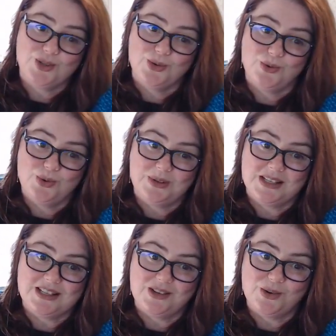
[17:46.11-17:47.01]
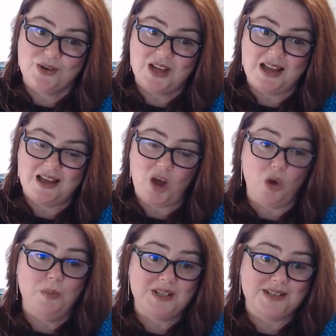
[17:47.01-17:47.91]
Shawl Knit Along,
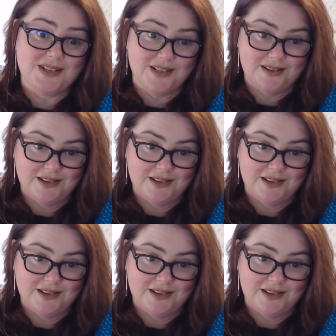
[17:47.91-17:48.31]
opened